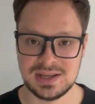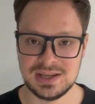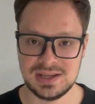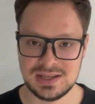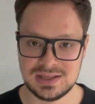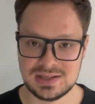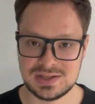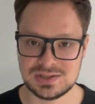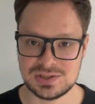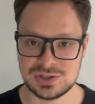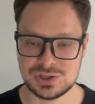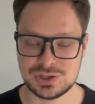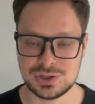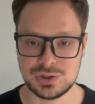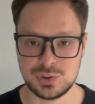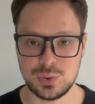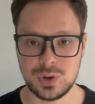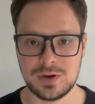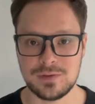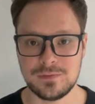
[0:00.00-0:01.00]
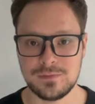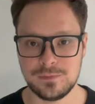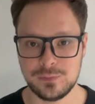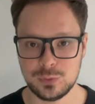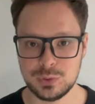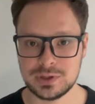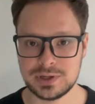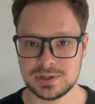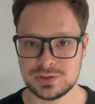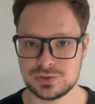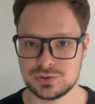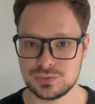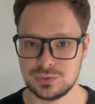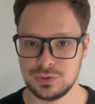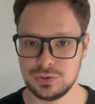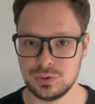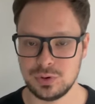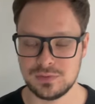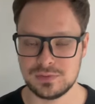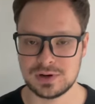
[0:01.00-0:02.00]
In addition, you have full
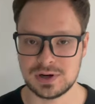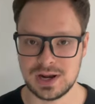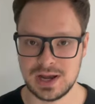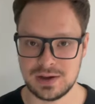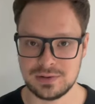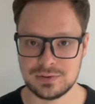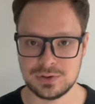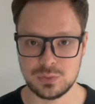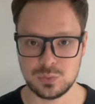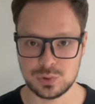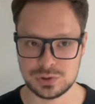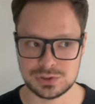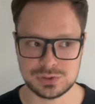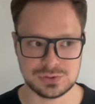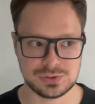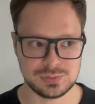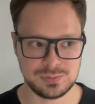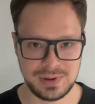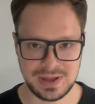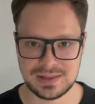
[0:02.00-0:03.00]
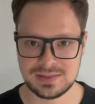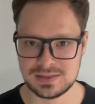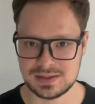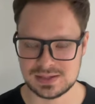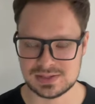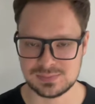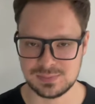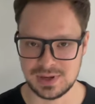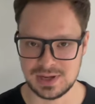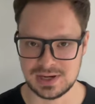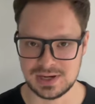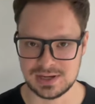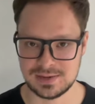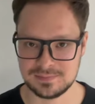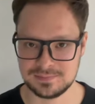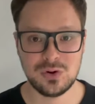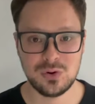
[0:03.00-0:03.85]
control over how you want to spend this money.